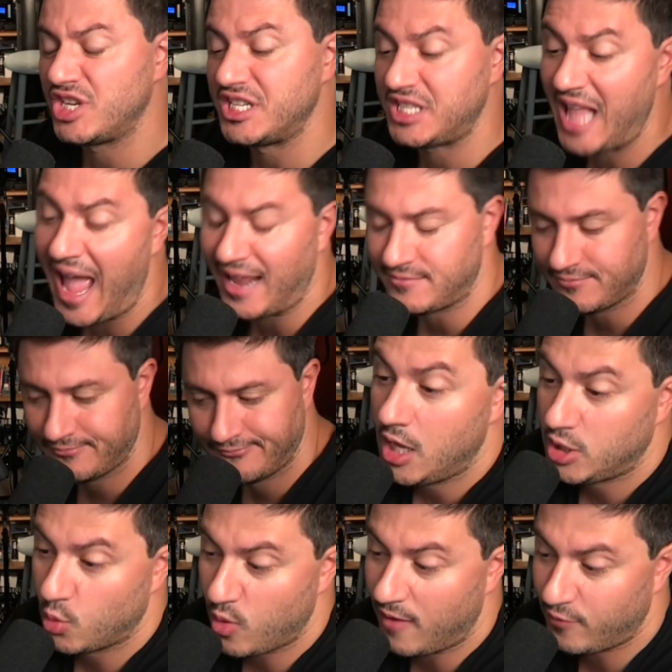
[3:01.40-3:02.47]
dead.
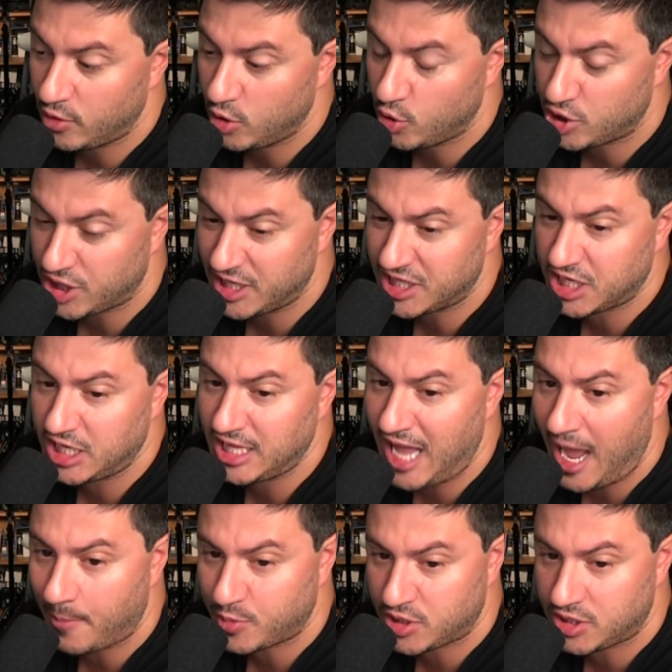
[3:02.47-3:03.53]
The revolution has
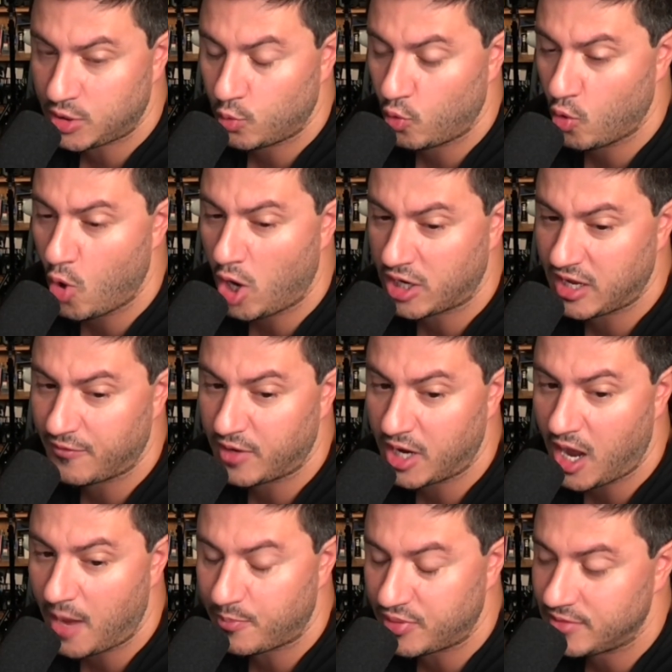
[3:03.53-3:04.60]
collapsed. We're all giving
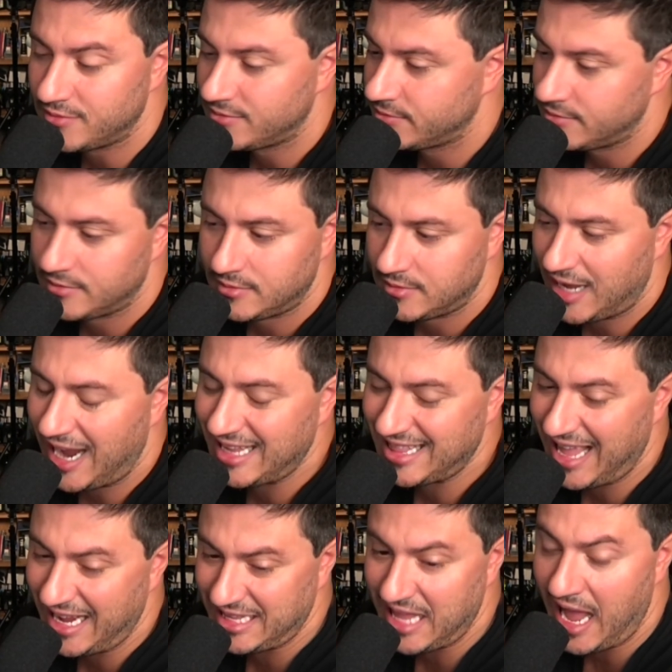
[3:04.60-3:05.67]
up. I
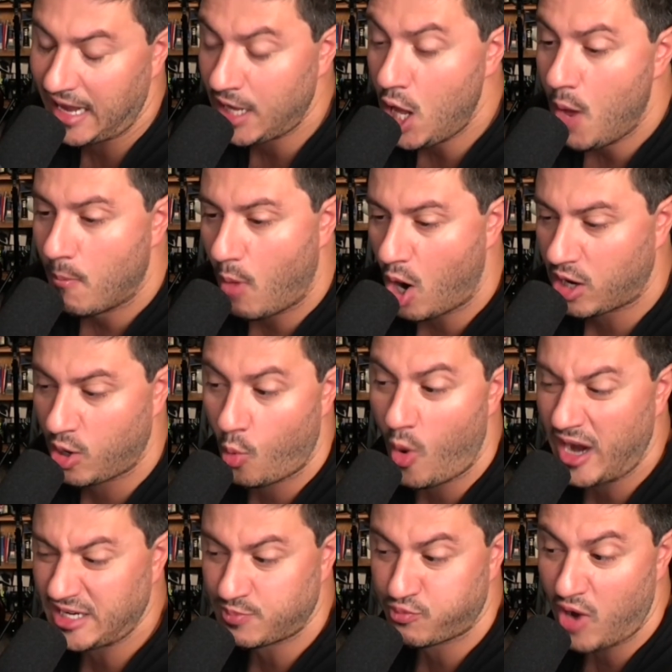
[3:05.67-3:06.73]
like that. Margaret
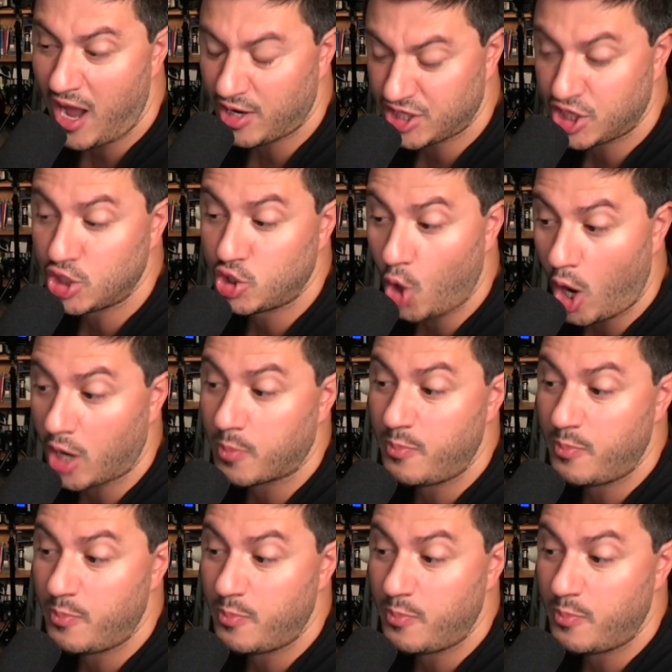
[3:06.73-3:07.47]
Weiss Brown is a dark